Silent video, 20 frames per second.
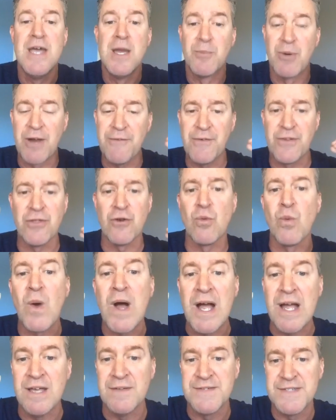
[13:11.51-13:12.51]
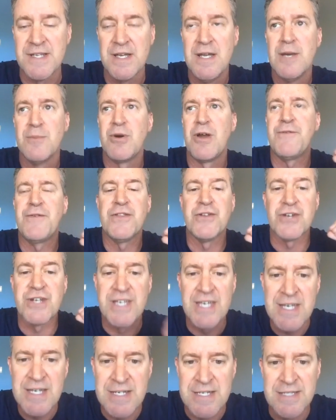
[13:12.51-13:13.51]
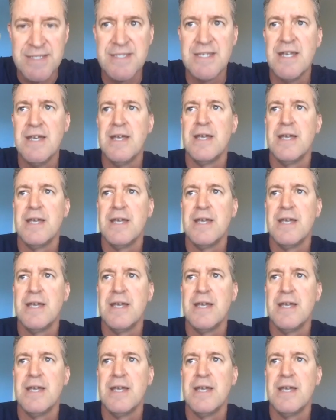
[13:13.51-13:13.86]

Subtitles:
Pray for their wives. Pray for their kids.